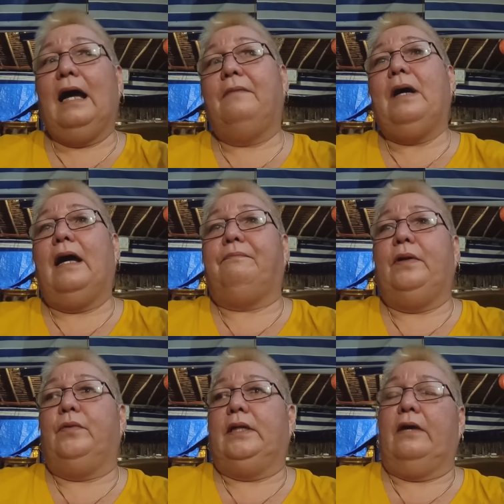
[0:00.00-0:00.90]
I'm
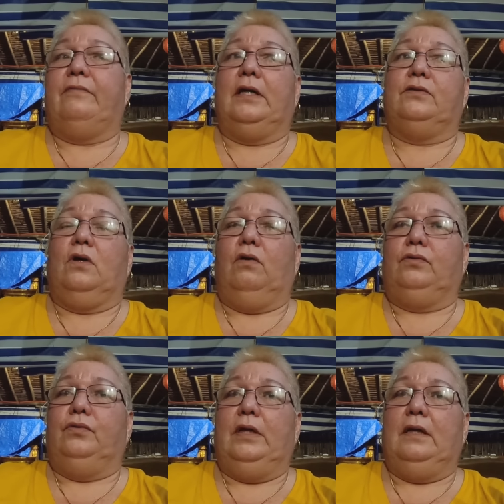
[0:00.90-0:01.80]
happy whenever I talk
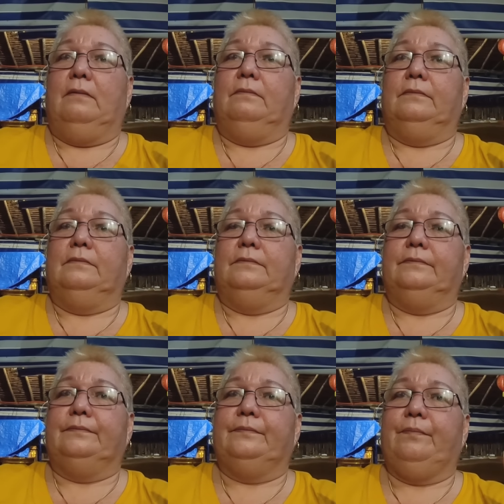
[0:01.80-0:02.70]
to him
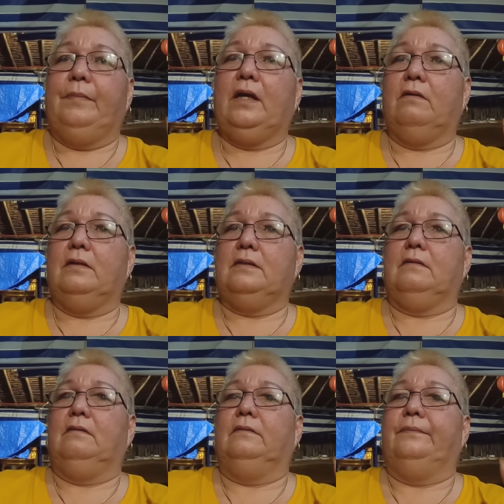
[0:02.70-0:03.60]
because
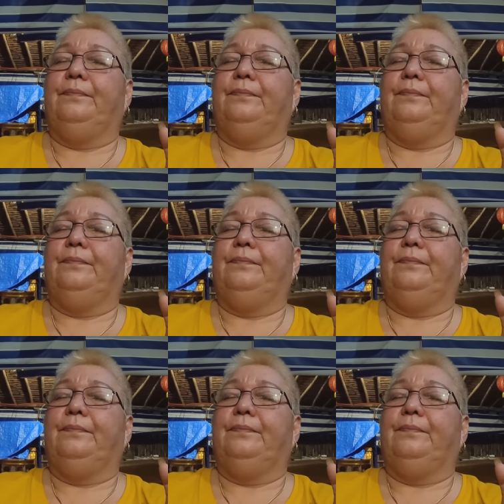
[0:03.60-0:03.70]
uh,